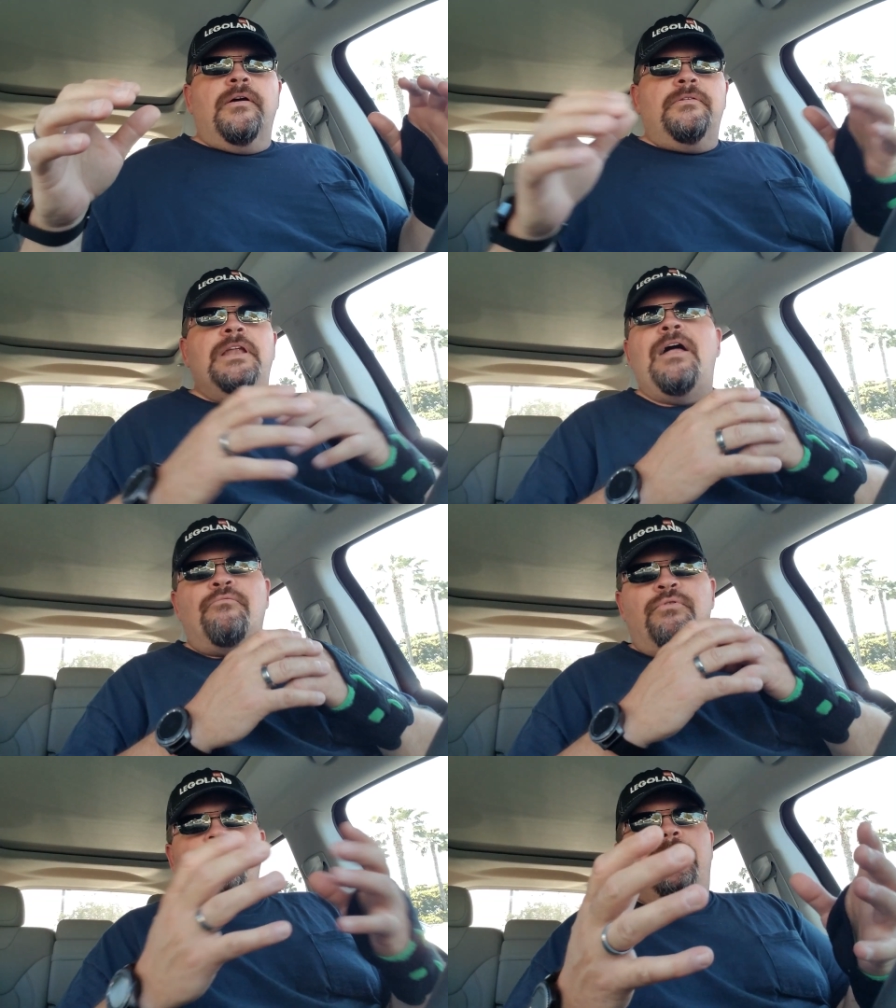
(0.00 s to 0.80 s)

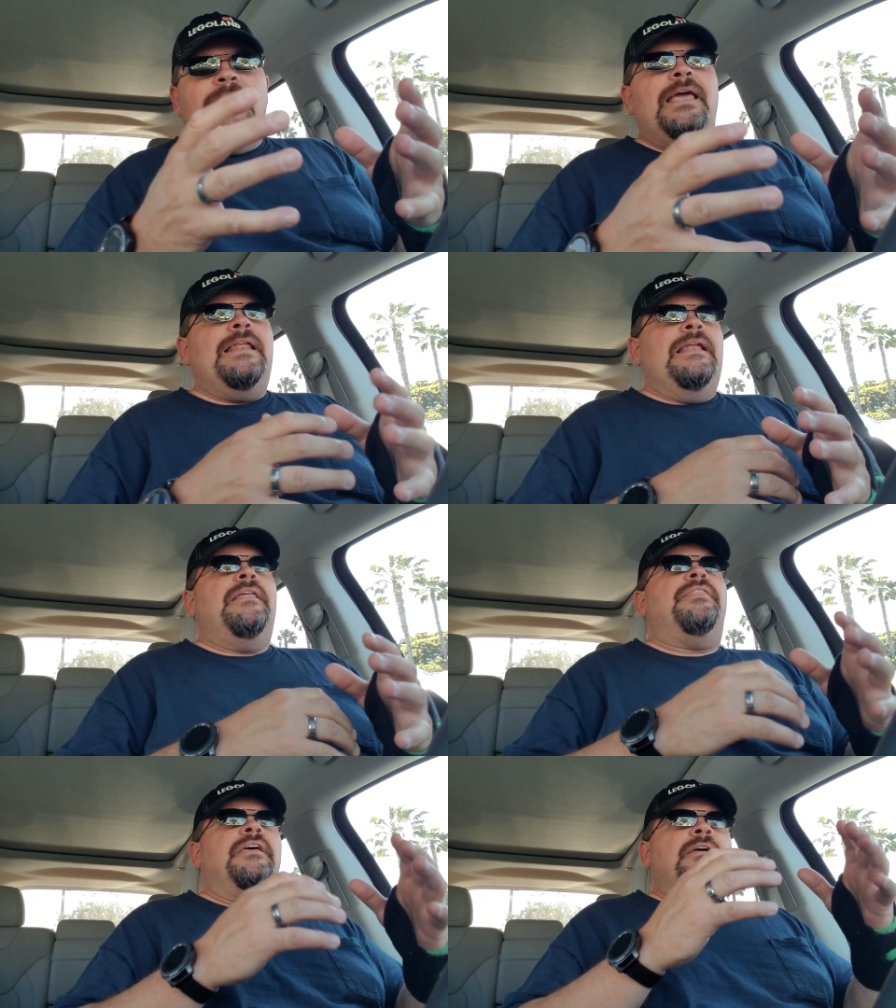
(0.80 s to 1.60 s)
not ruining
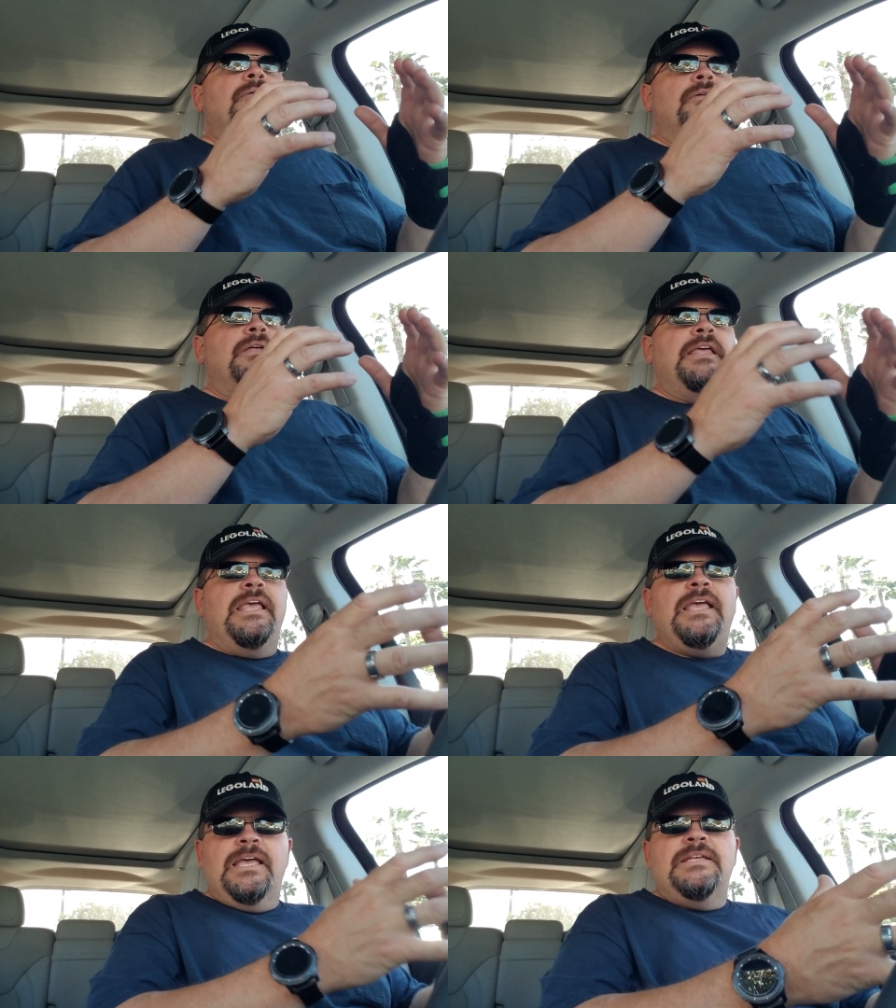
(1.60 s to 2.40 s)
anything.
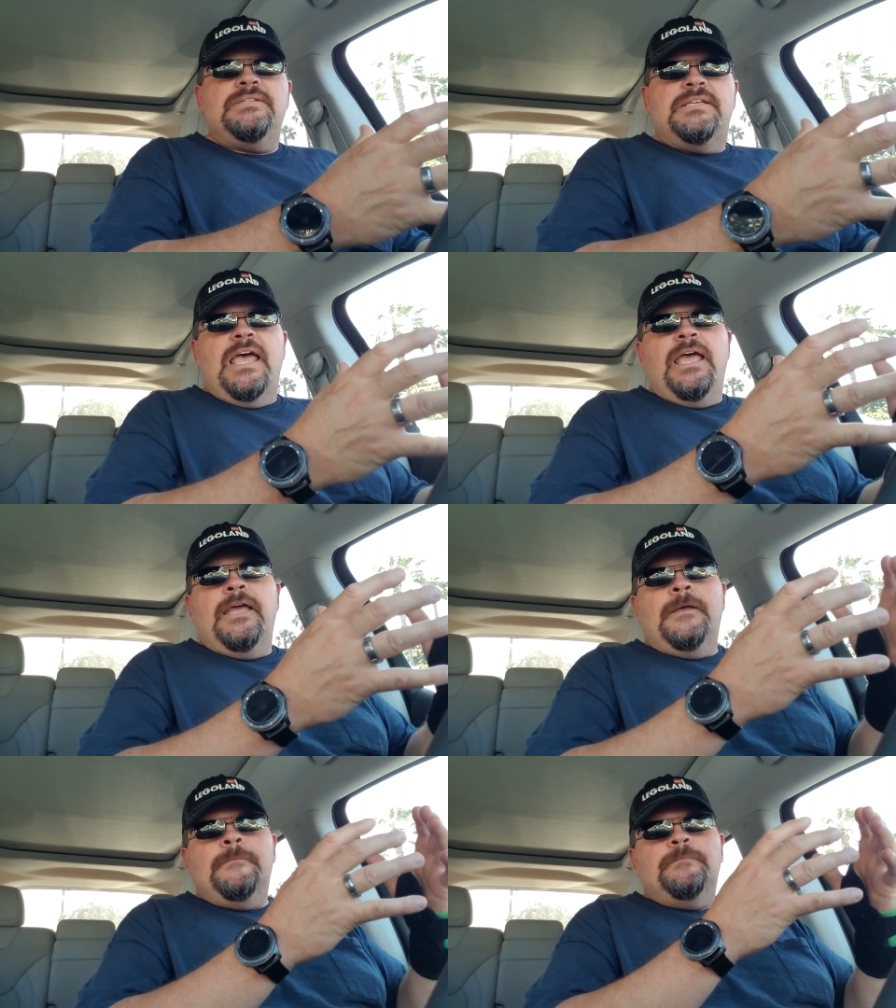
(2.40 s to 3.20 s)
He is
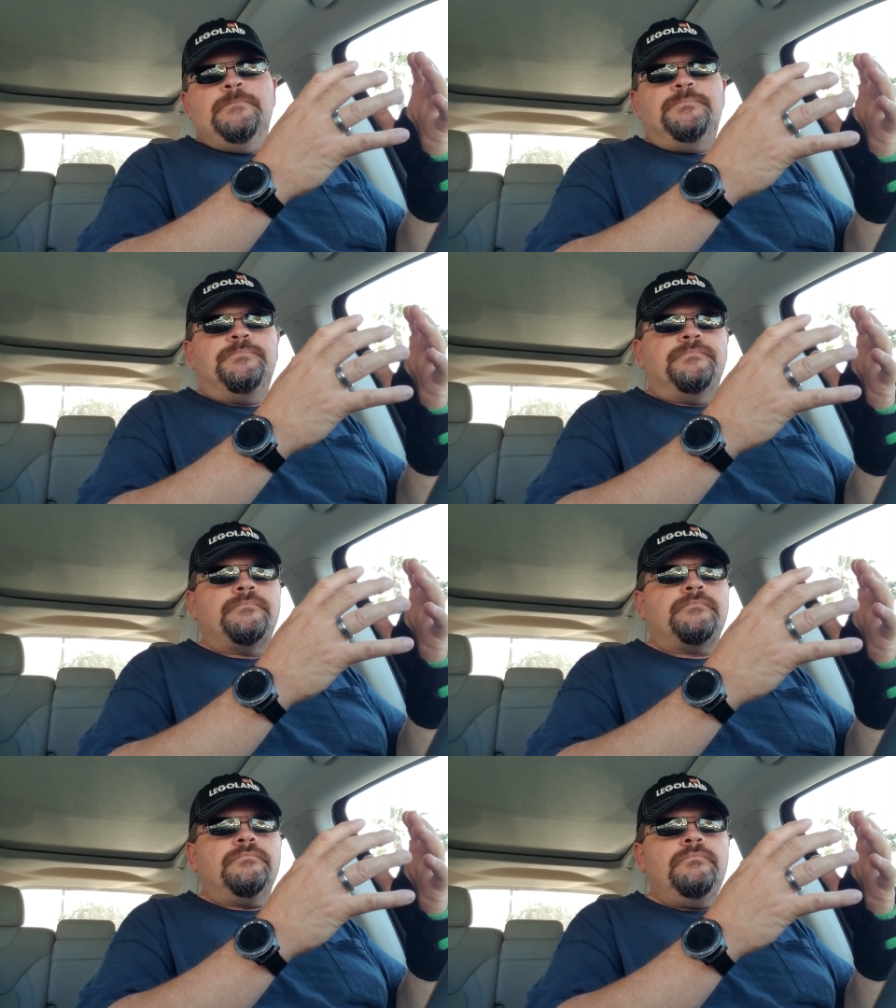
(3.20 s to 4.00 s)
a
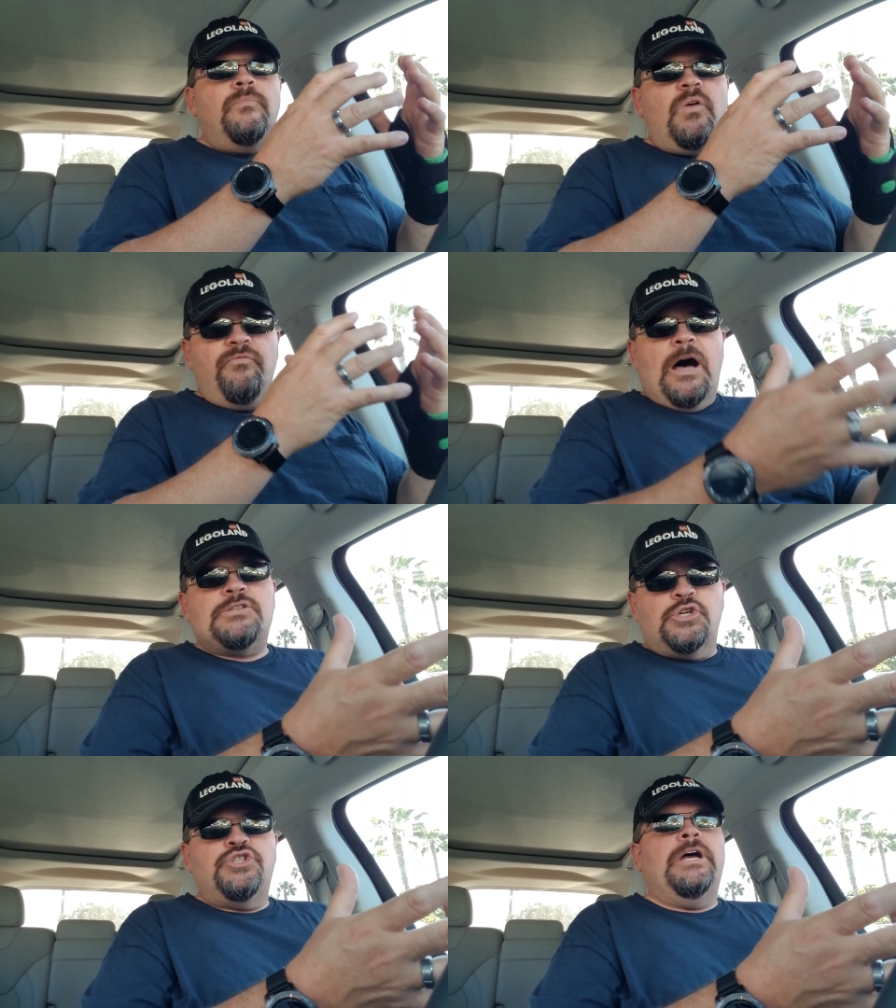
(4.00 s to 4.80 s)

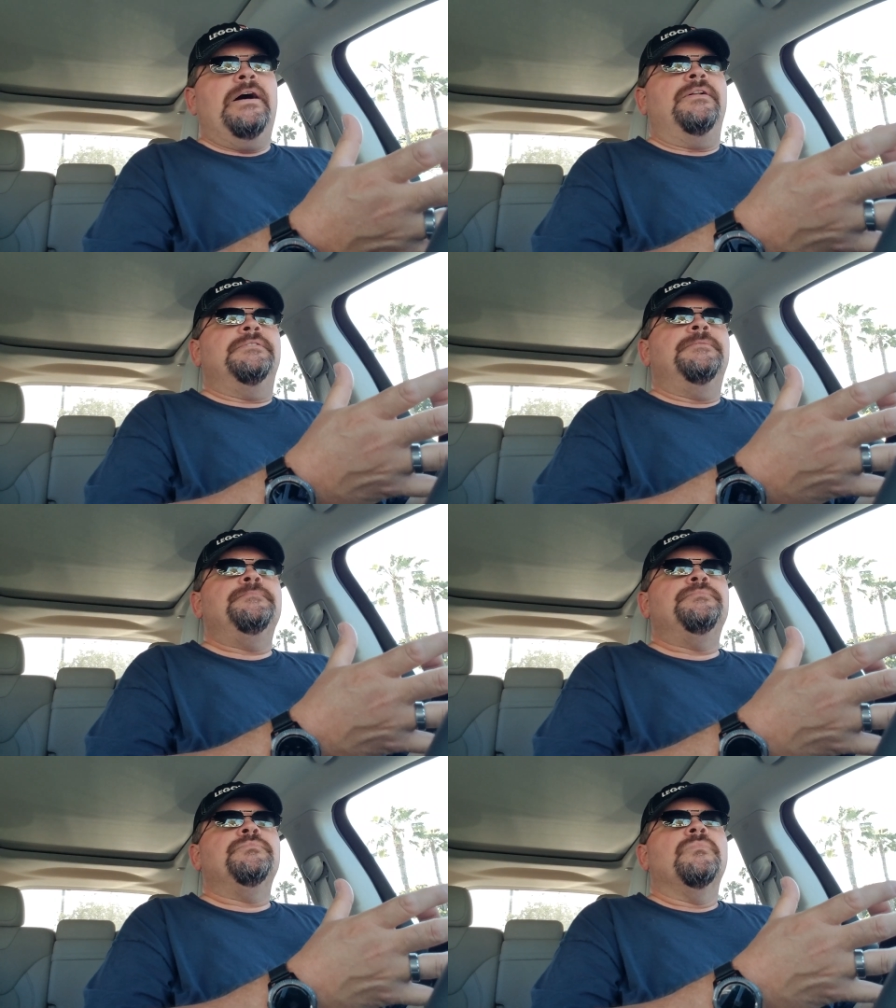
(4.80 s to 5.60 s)
foster child,
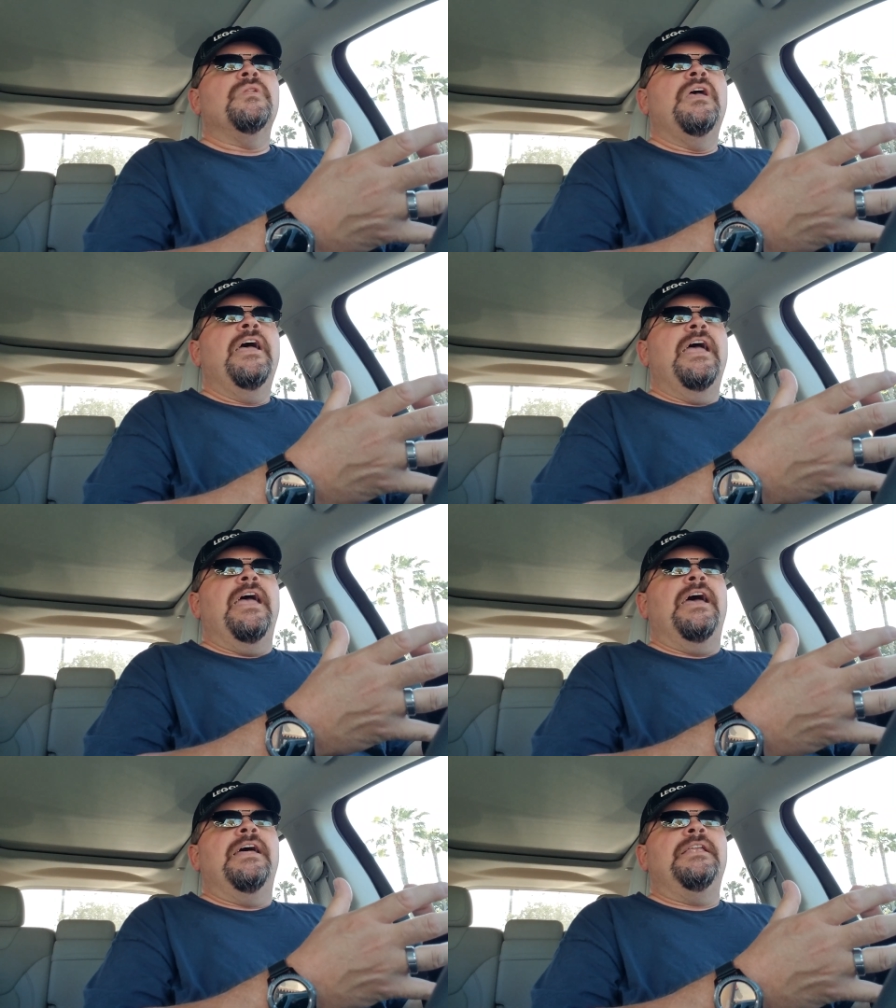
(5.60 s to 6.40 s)

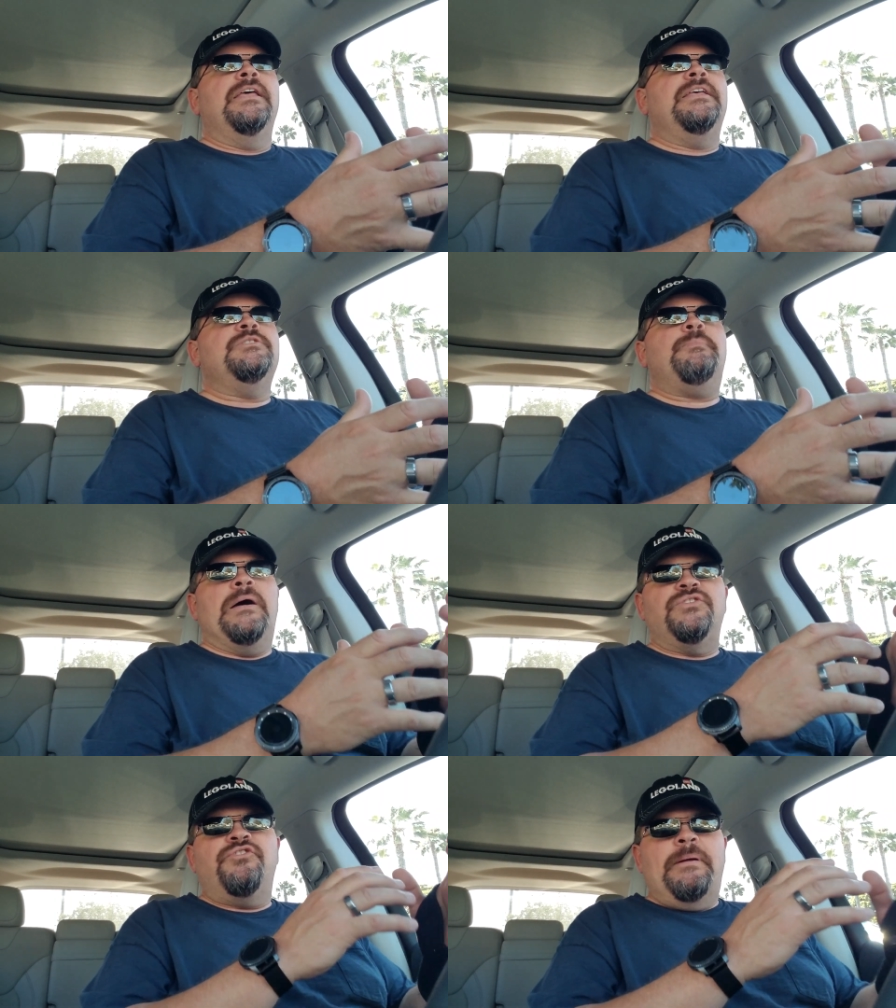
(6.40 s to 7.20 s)
and he's
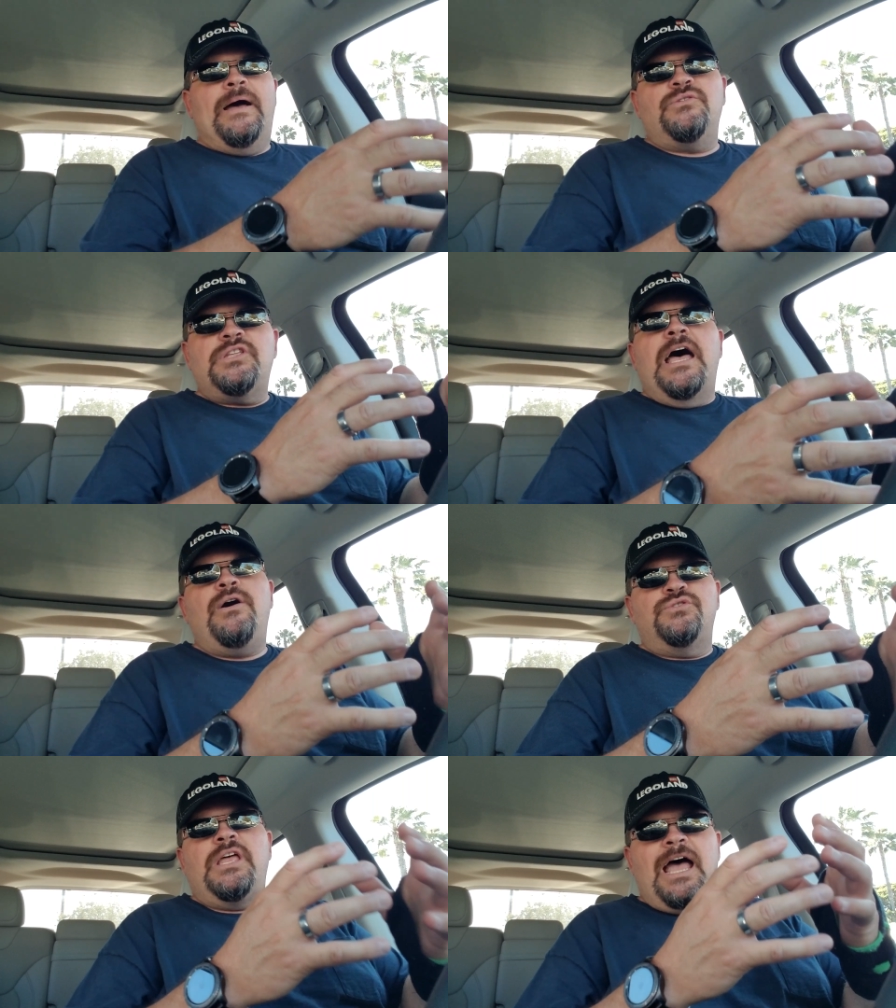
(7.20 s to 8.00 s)
bounced from house to
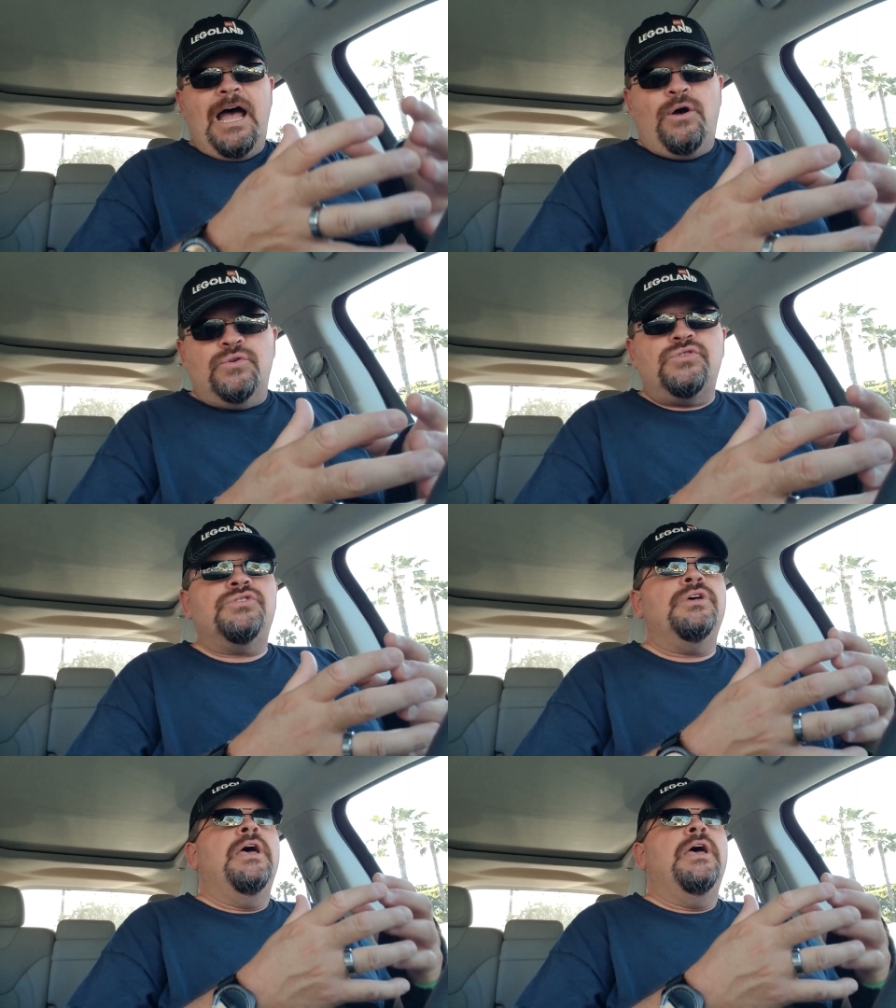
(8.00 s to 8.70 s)
house to house.